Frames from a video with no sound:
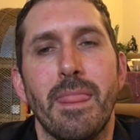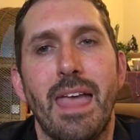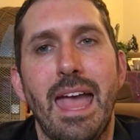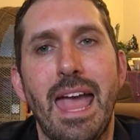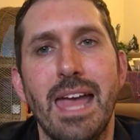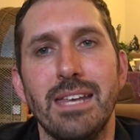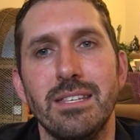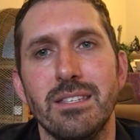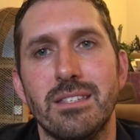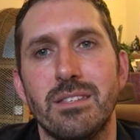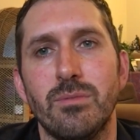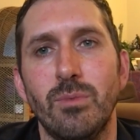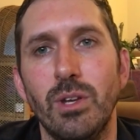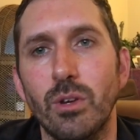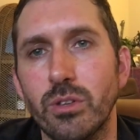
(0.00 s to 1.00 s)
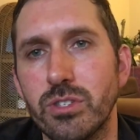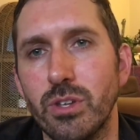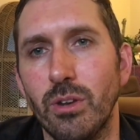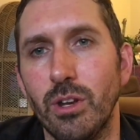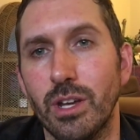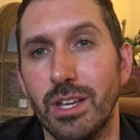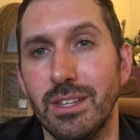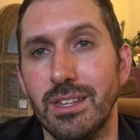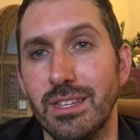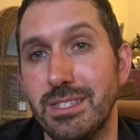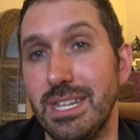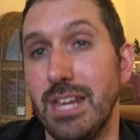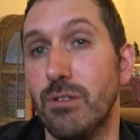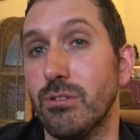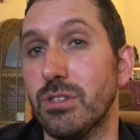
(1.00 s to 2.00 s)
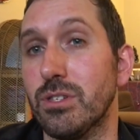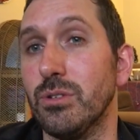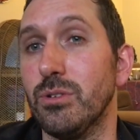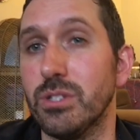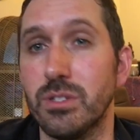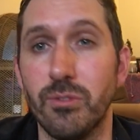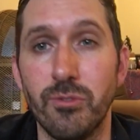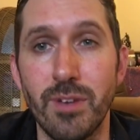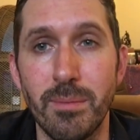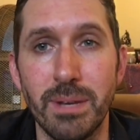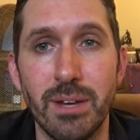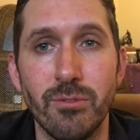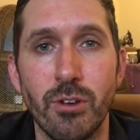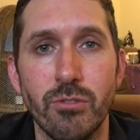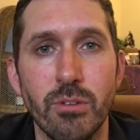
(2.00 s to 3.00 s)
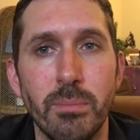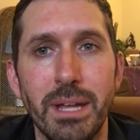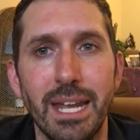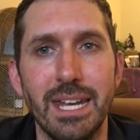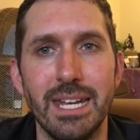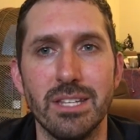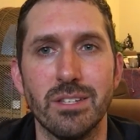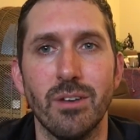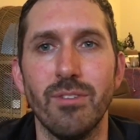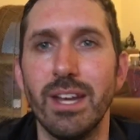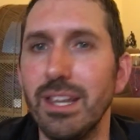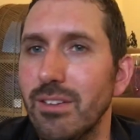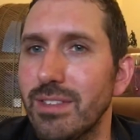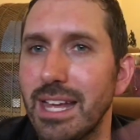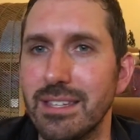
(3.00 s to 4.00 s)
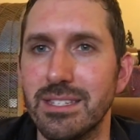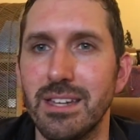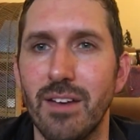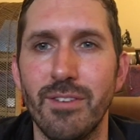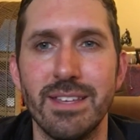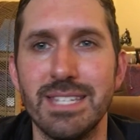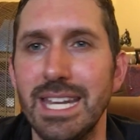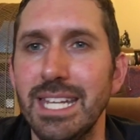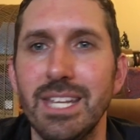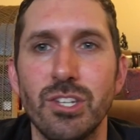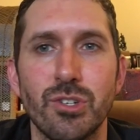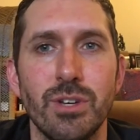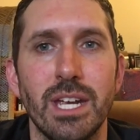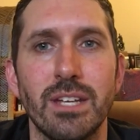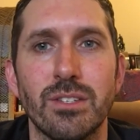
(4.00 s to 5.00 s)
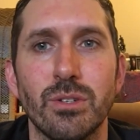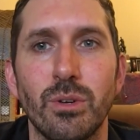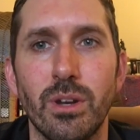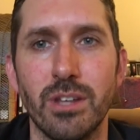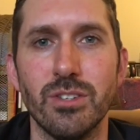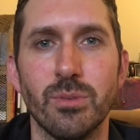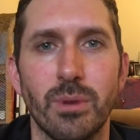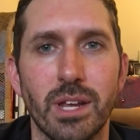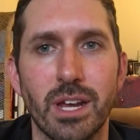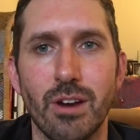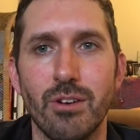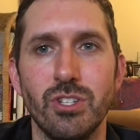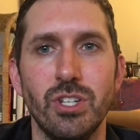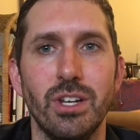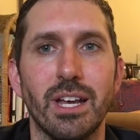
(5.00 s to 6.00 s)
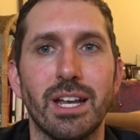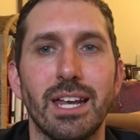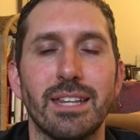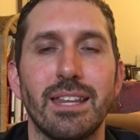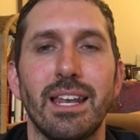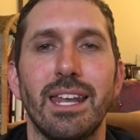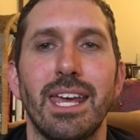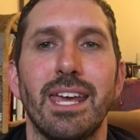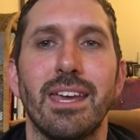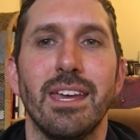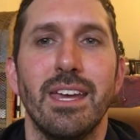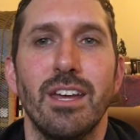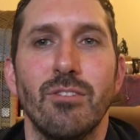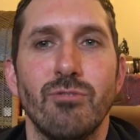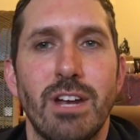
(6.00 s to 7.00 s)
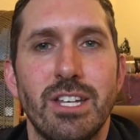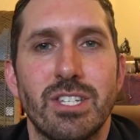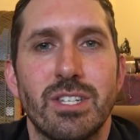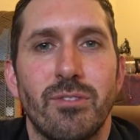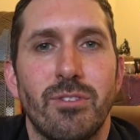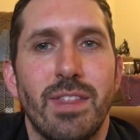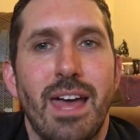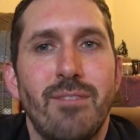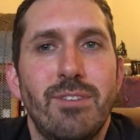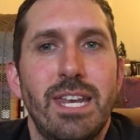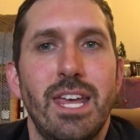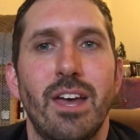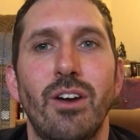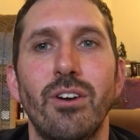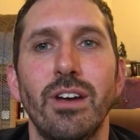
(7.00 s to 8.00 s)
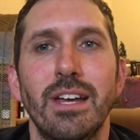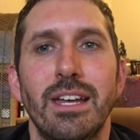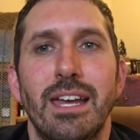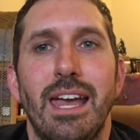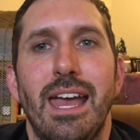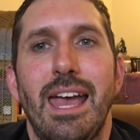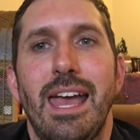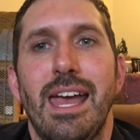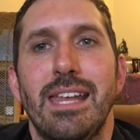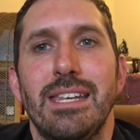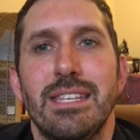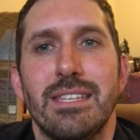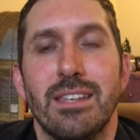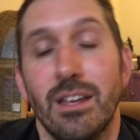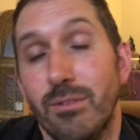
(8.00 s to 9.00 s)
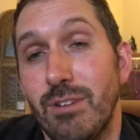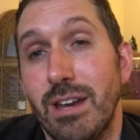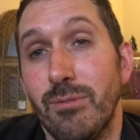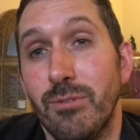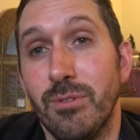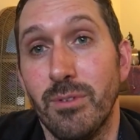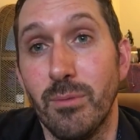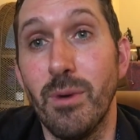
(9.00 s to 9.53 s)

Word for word: And we also look at the secret source of feminine vulnerability. So if any of that stuff has any intrigue at all, I just want to encourage you to click the link, register for that video and uh, register for the